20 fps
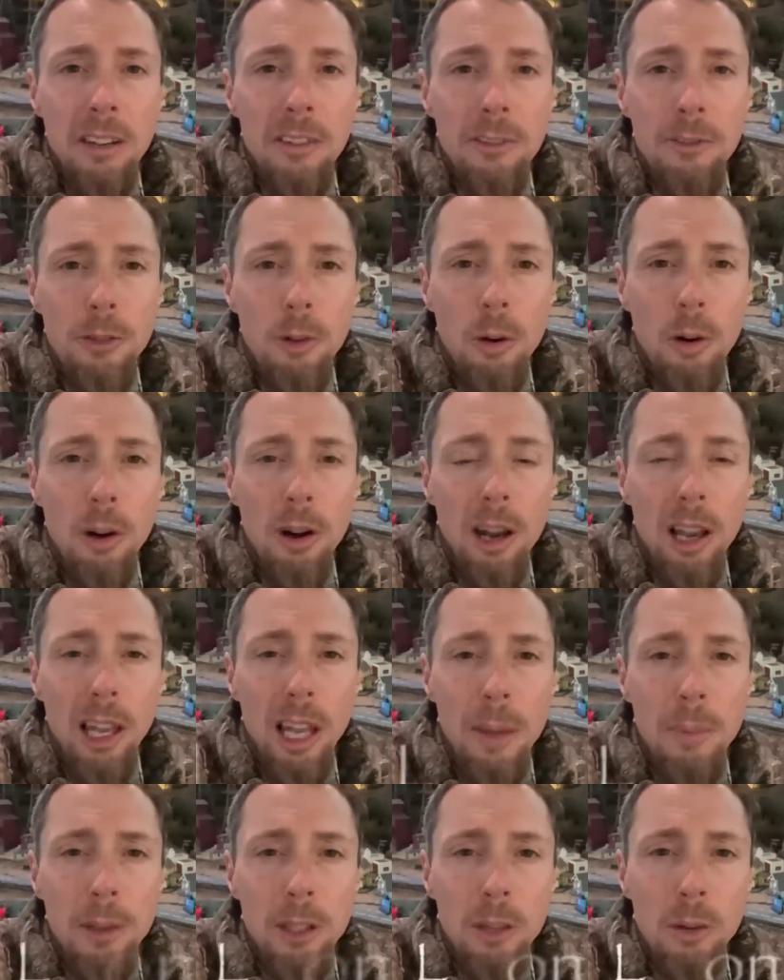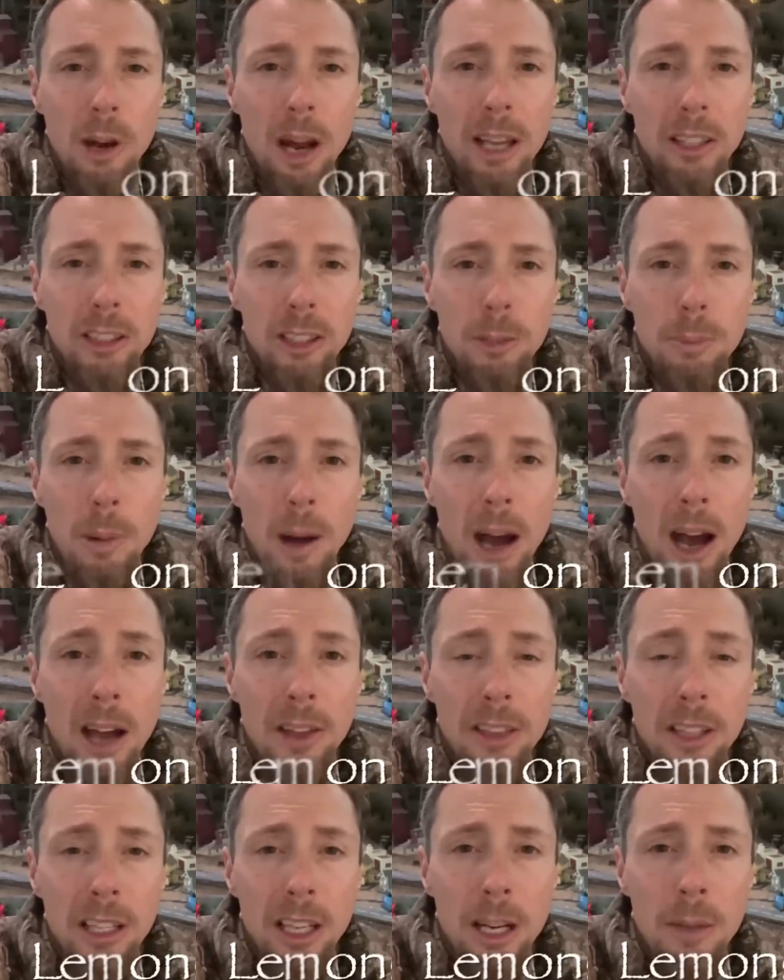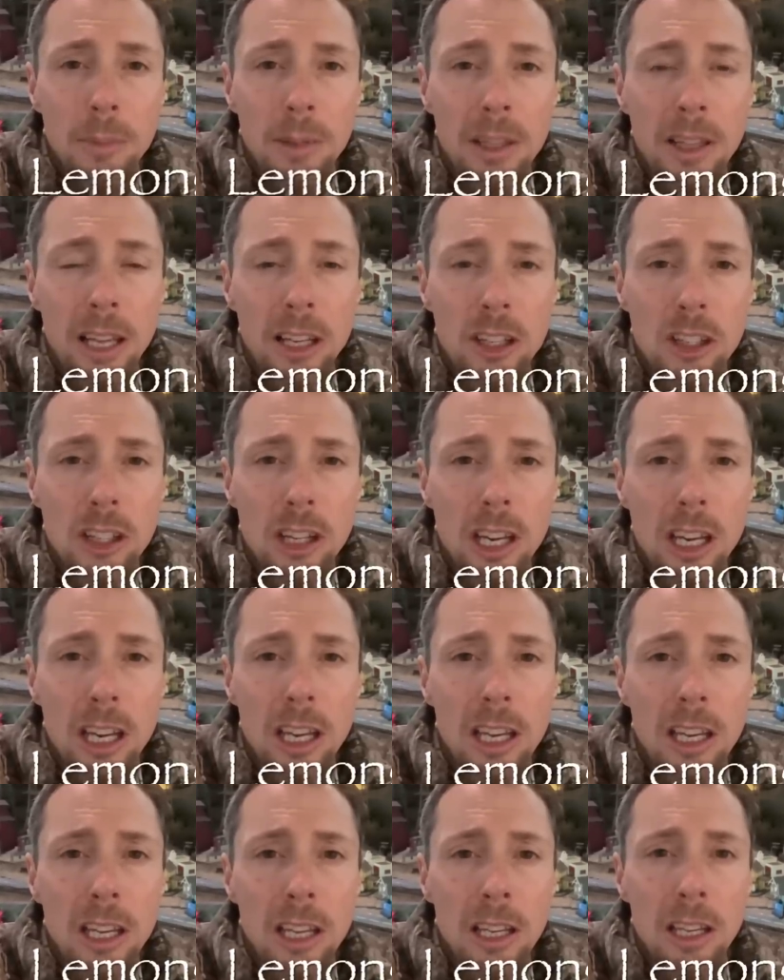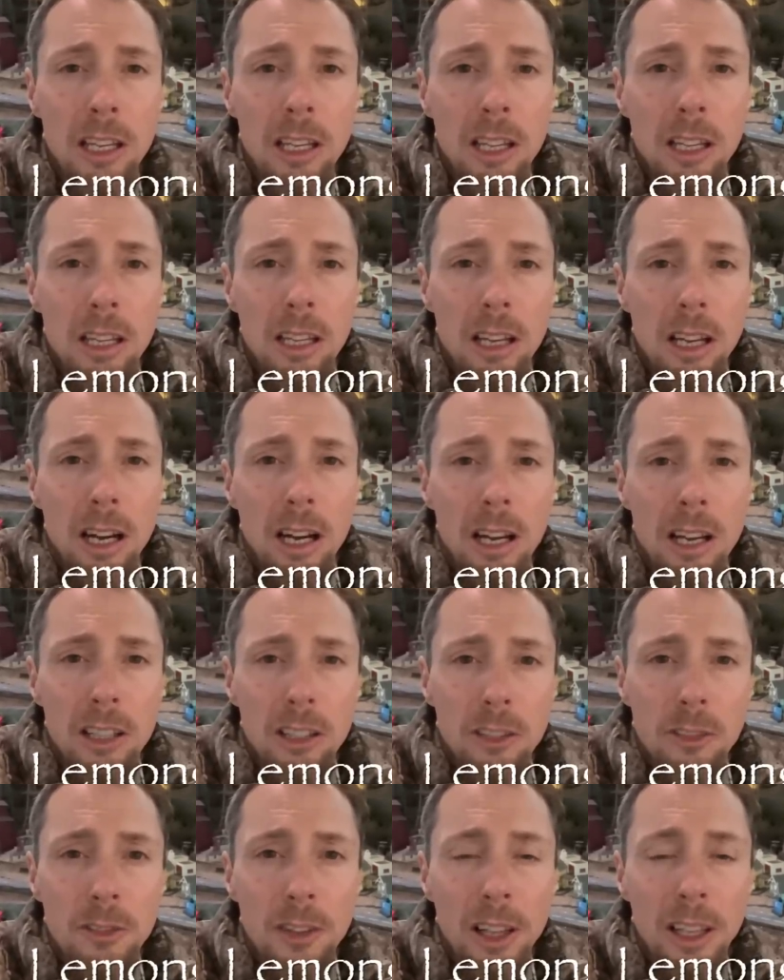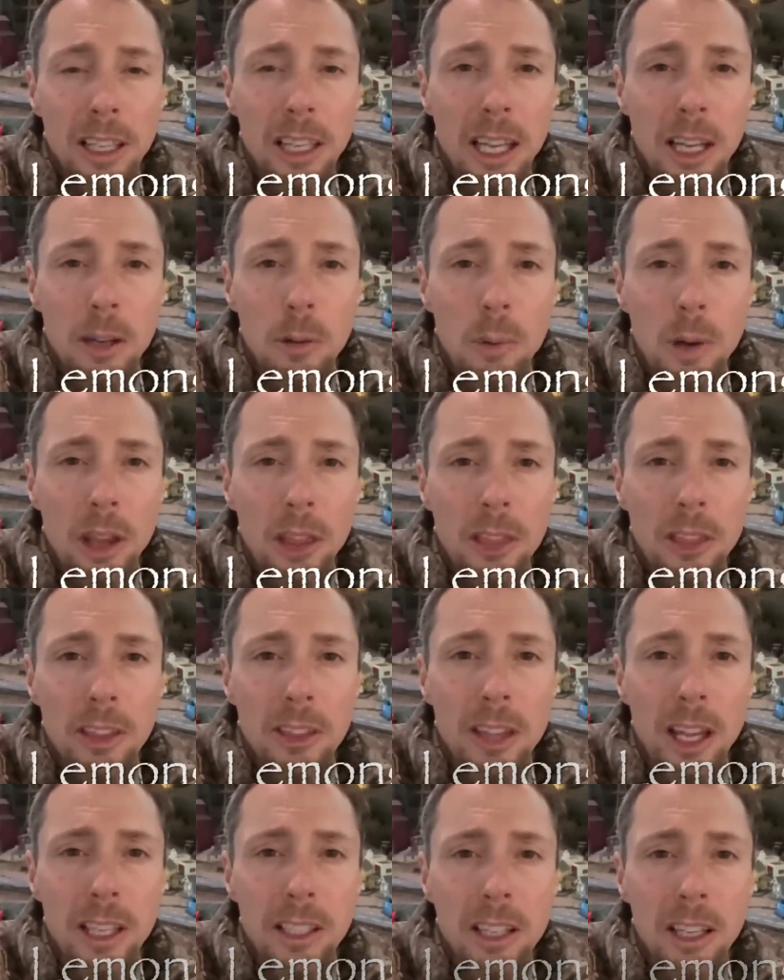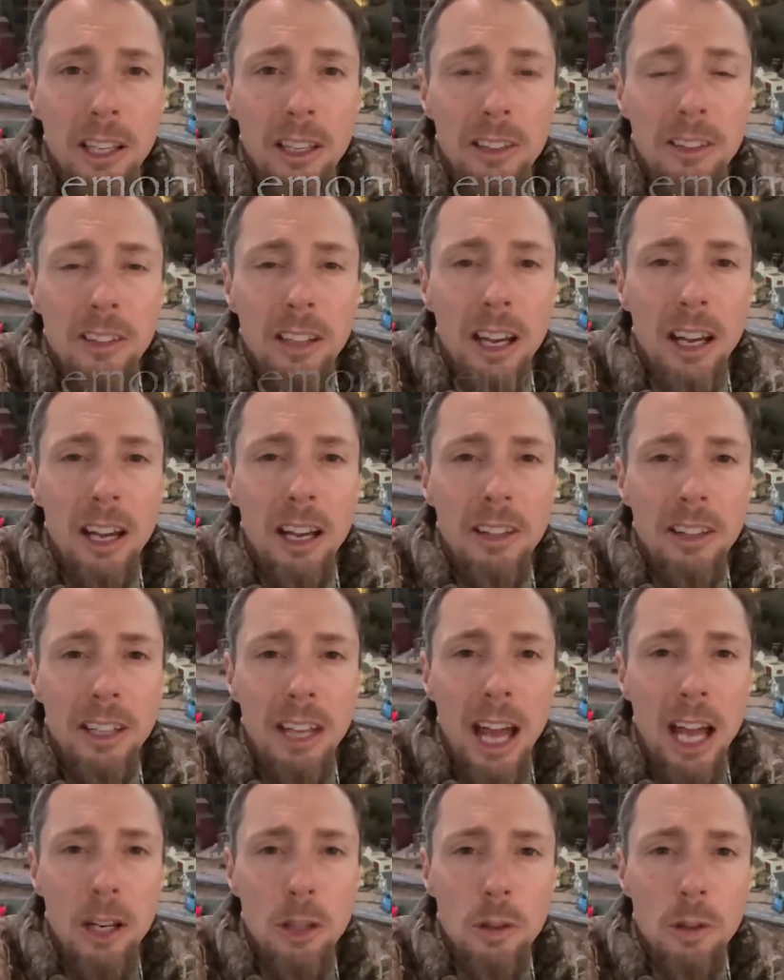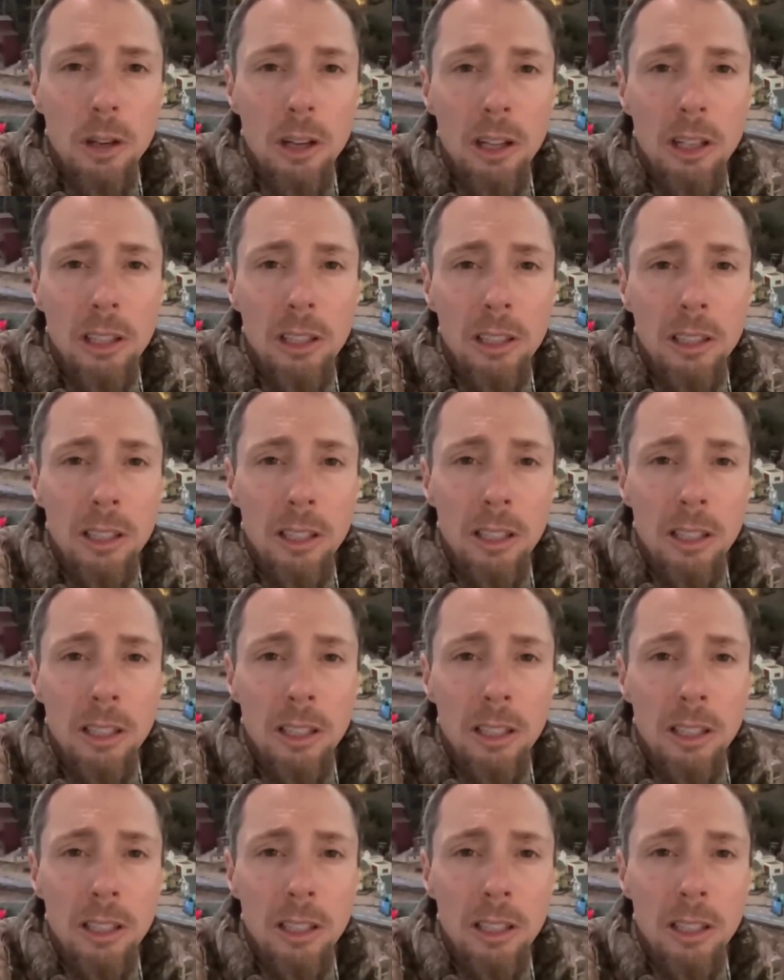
for Lemongrass Spa, the company that she uh, is affiliated with that does uh, the natural,